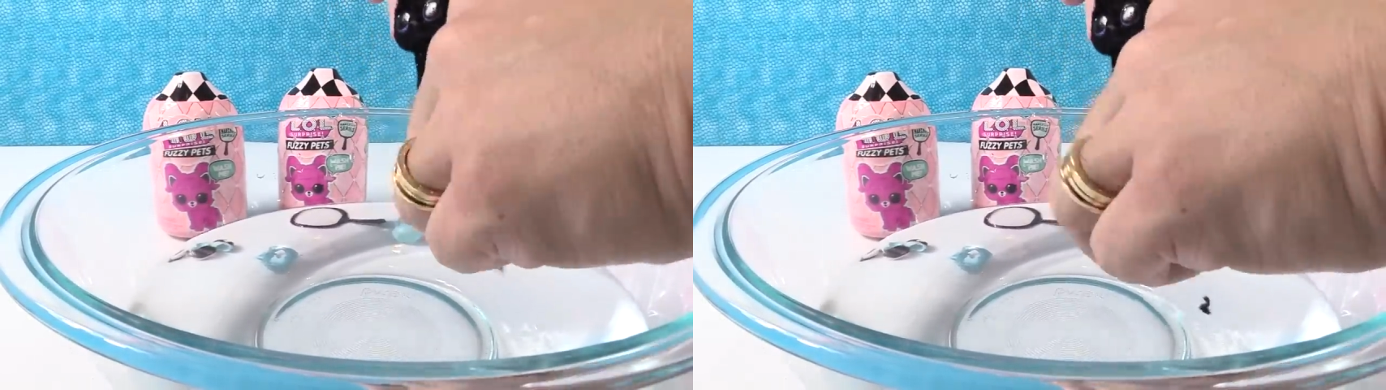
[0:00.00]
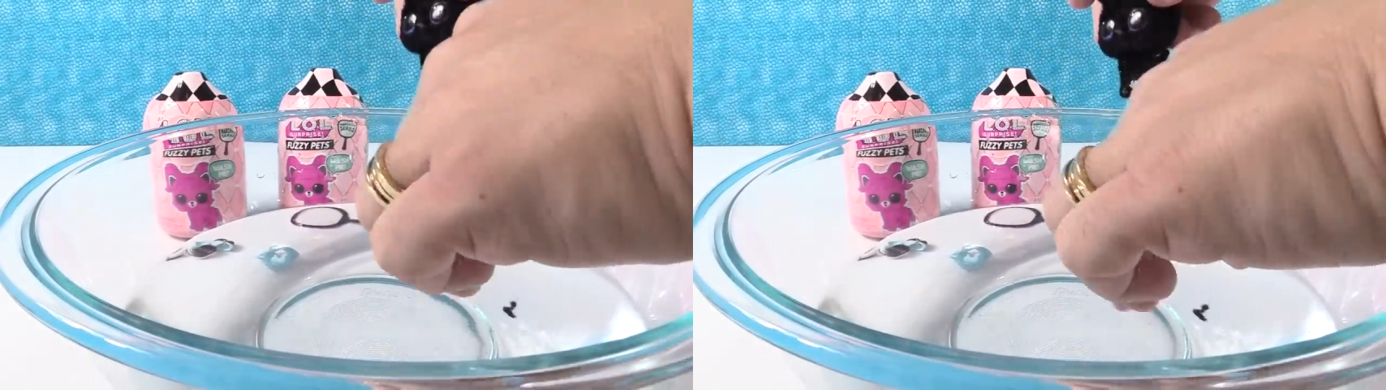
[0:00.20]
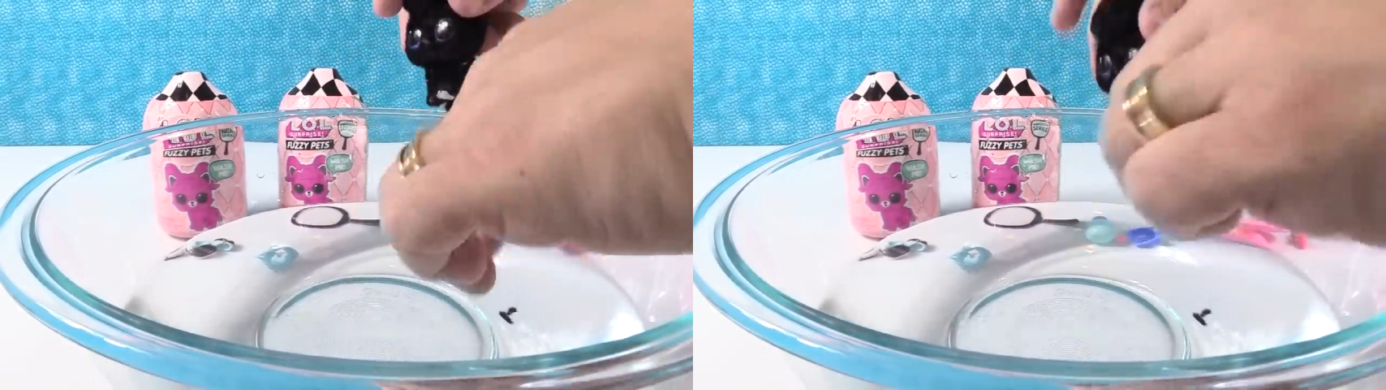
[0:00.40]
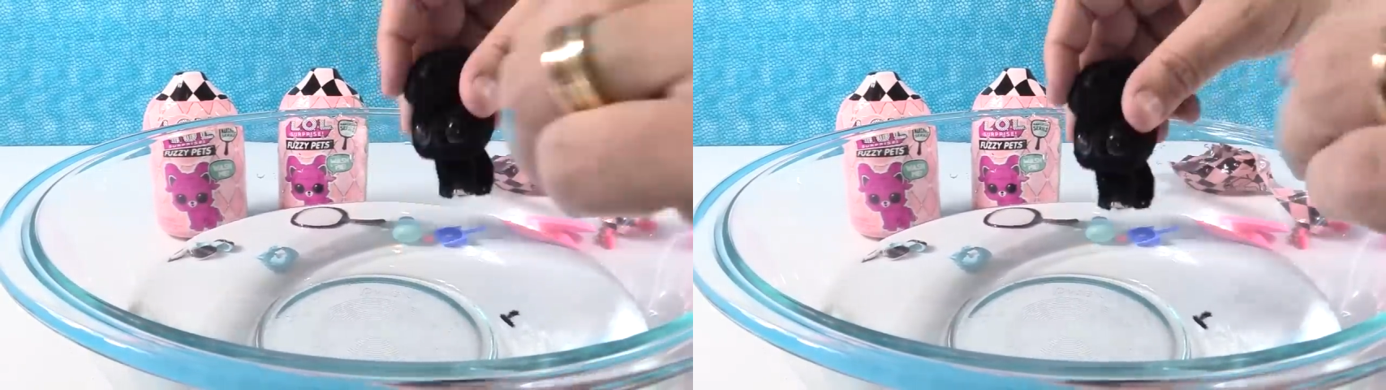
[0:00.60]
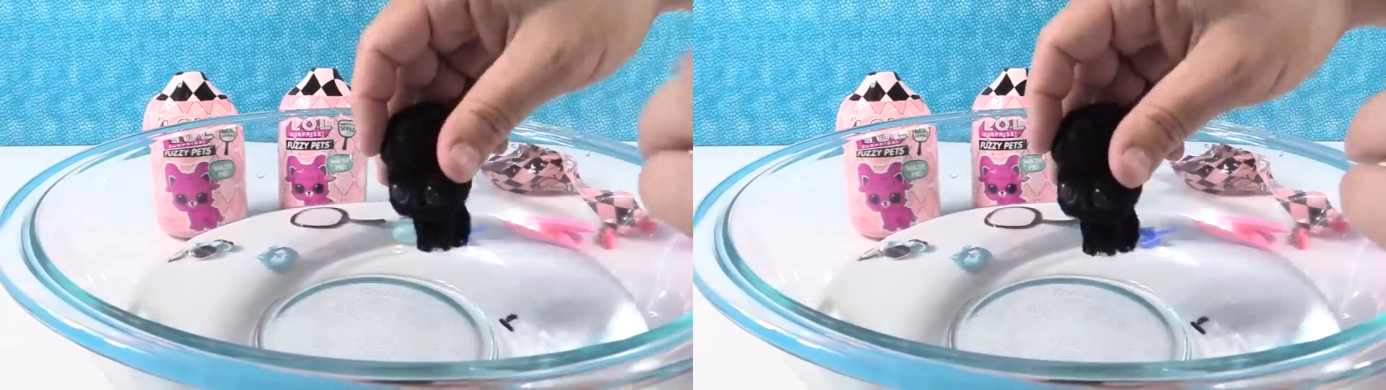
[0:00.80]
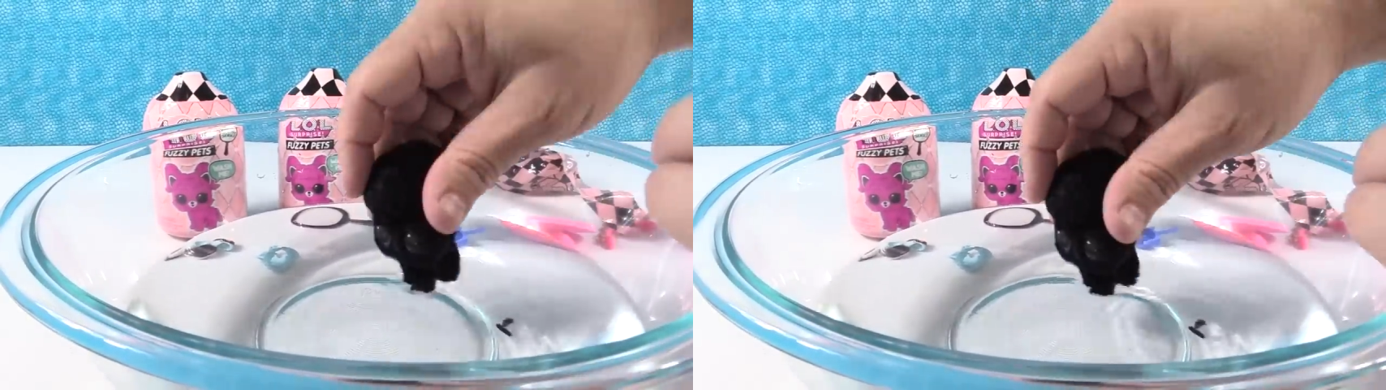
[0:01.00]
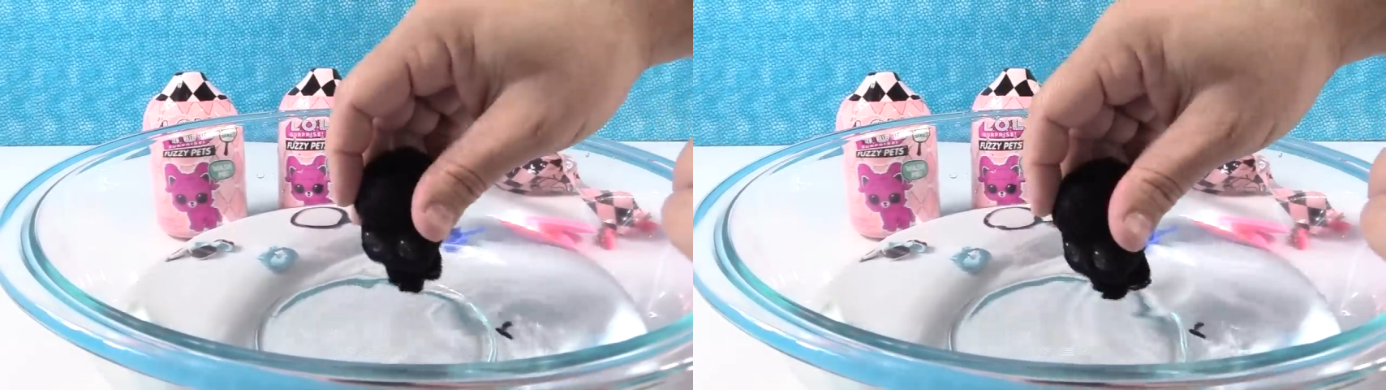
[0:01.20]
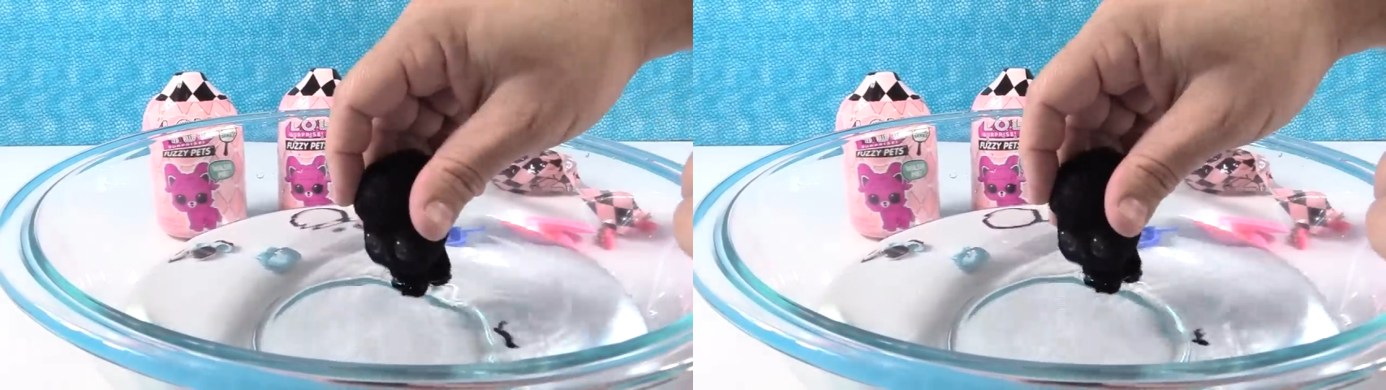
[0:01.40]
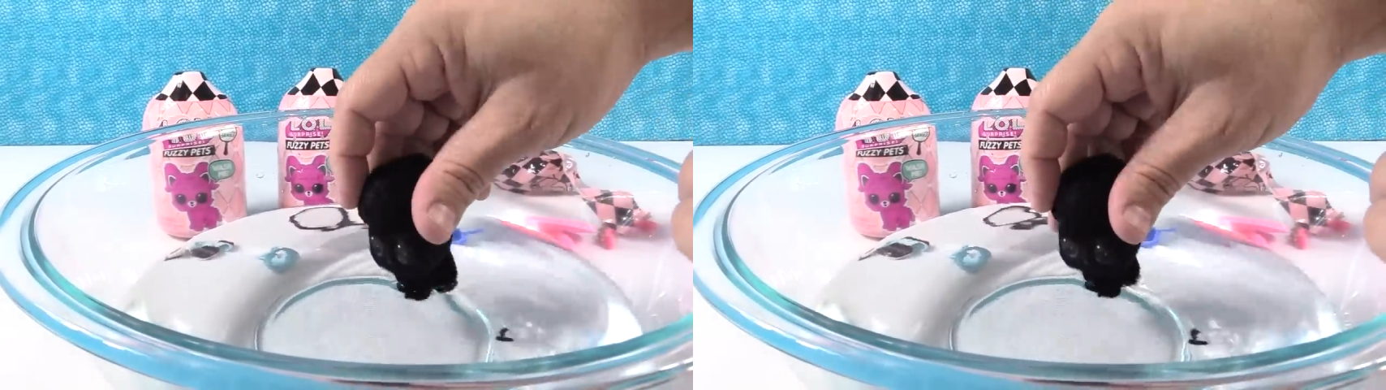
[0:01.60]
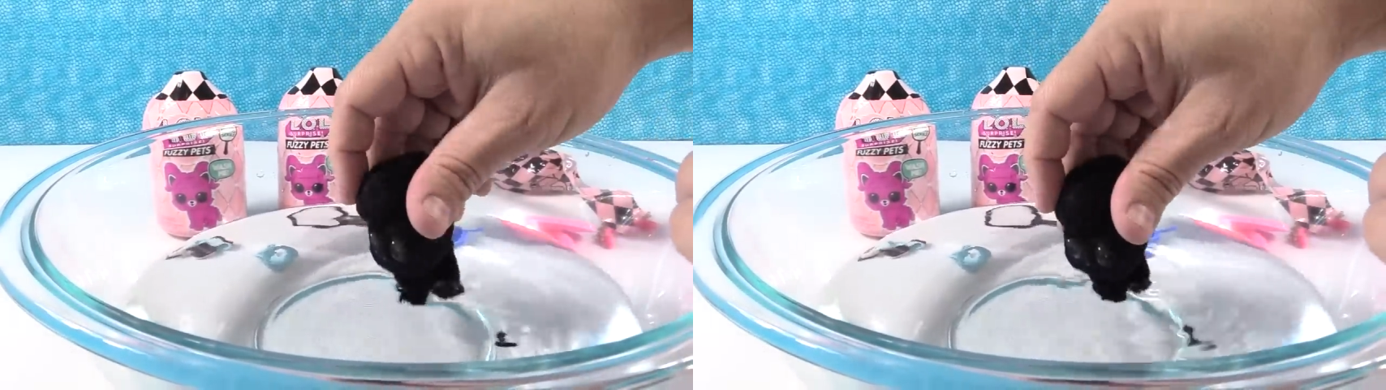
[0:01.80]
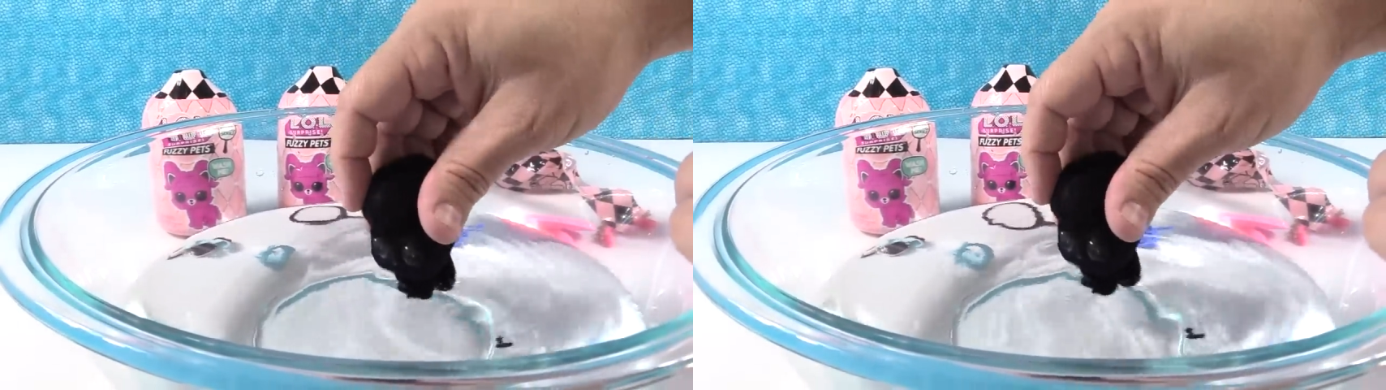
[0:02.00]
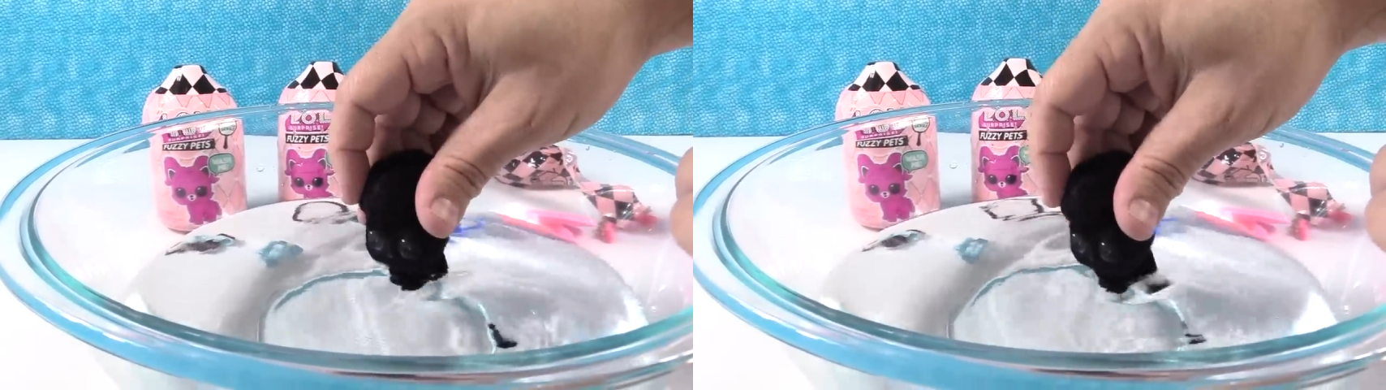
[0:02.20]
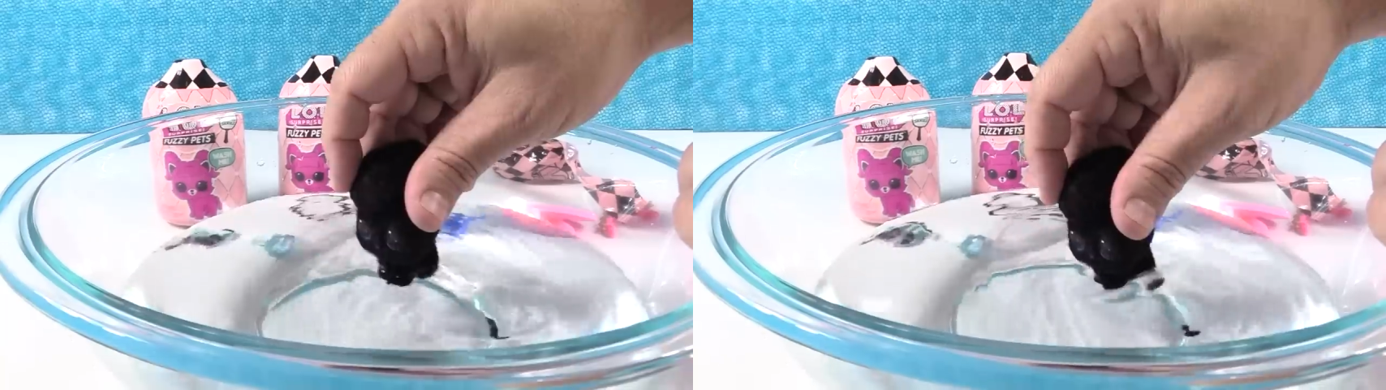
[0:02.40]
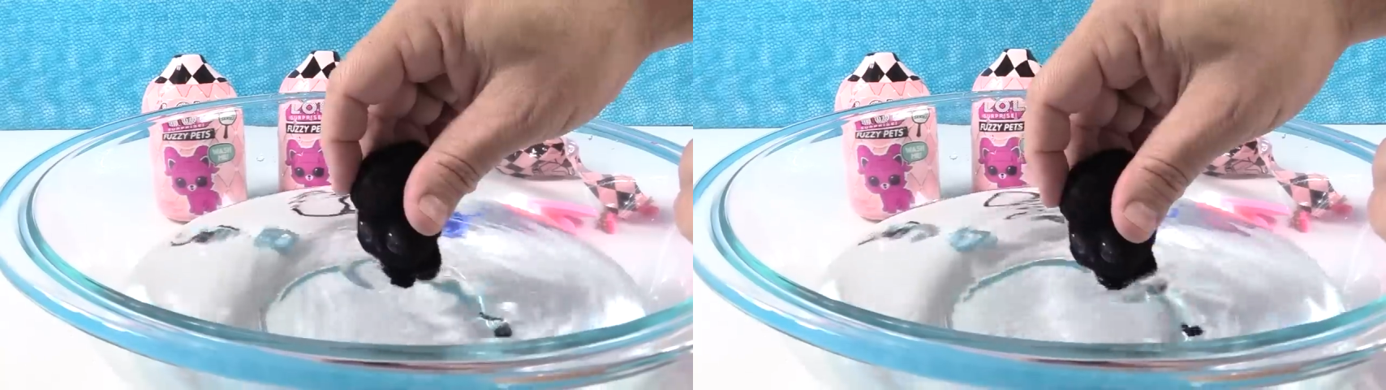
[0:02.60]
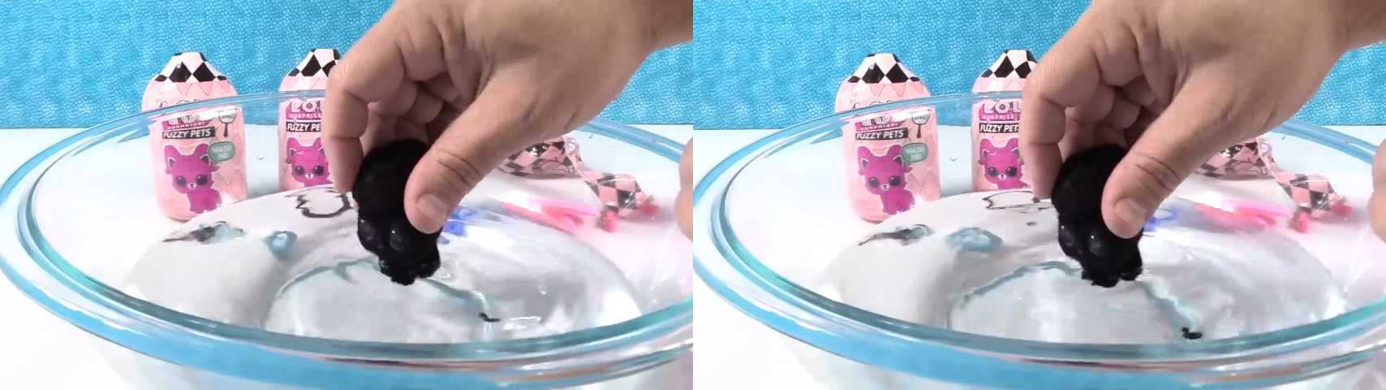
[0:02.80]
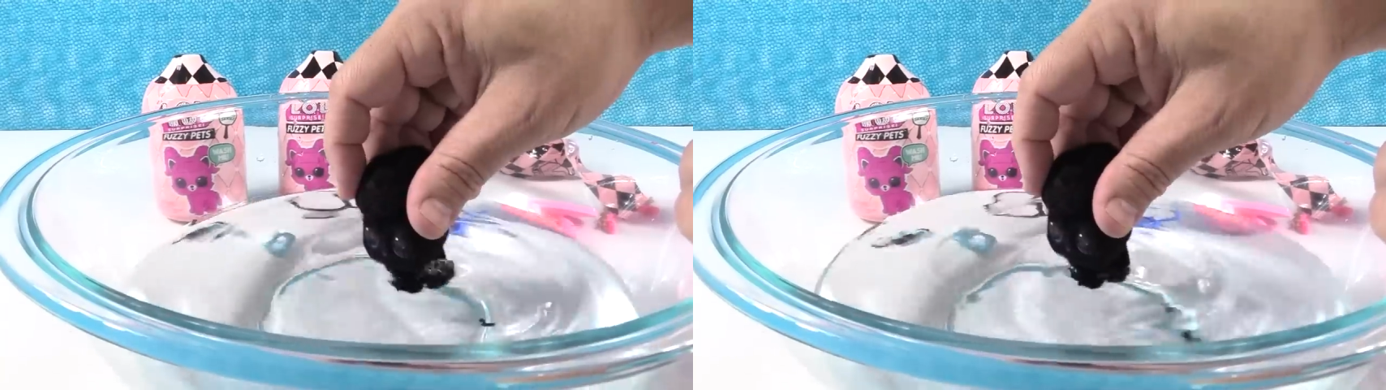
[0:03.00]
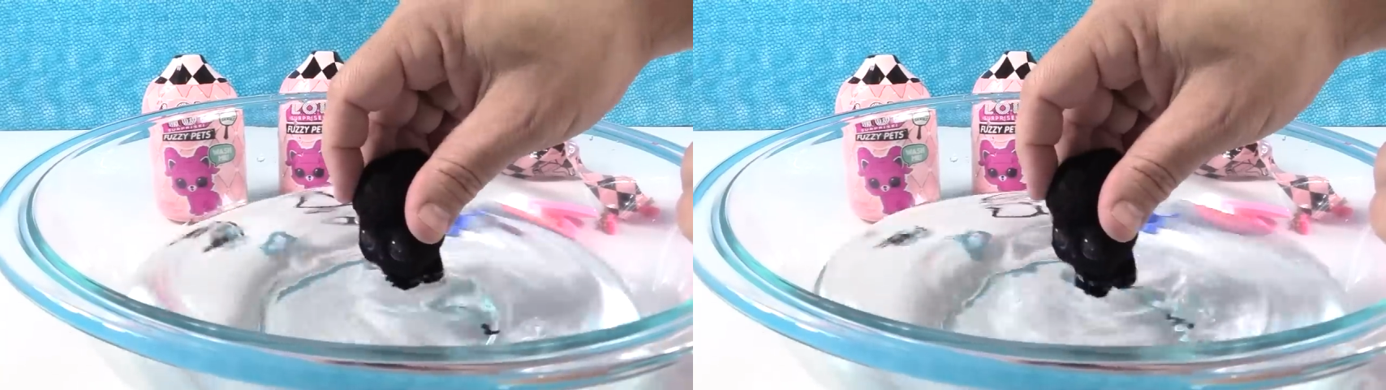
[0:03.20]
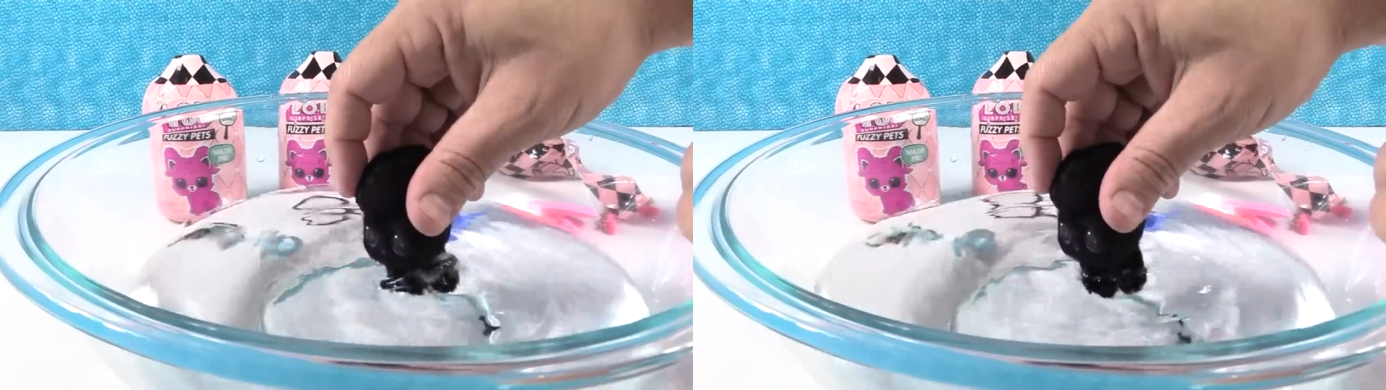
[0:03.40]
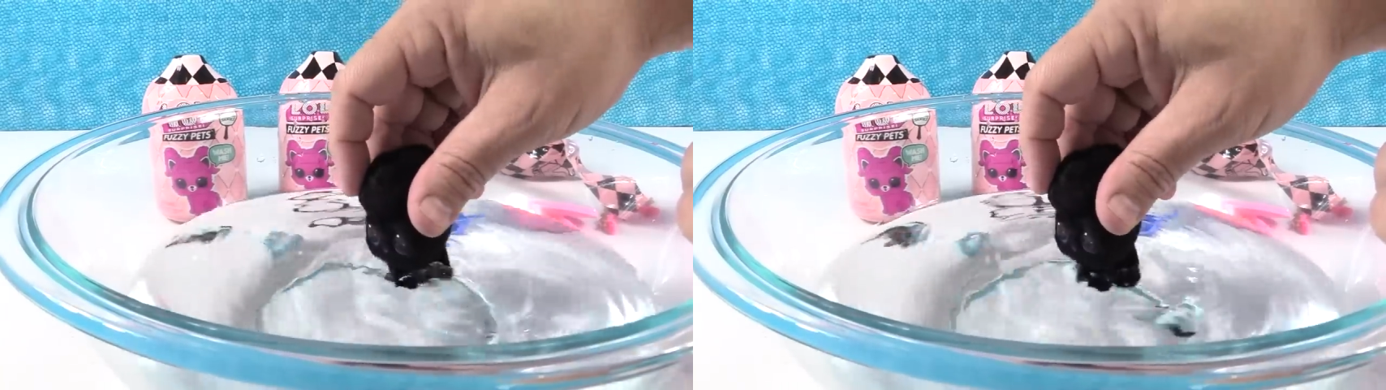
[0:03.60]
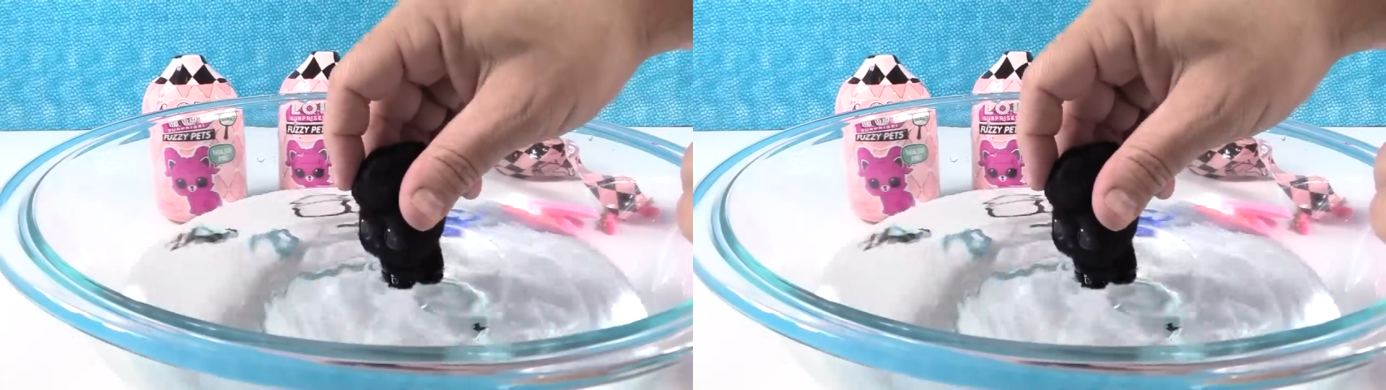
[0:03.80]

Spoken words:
[unreadable: no face in view]